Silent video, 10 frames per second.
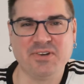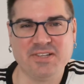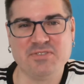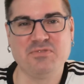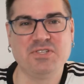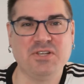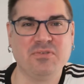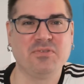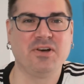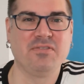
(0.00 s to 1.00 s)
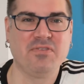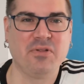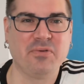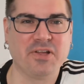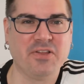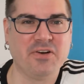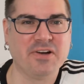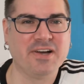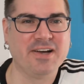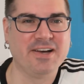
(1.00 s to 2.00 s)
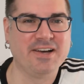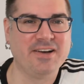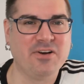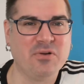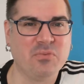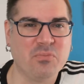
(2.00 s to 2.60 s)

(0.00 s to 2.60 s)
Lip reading: as you've seen following along on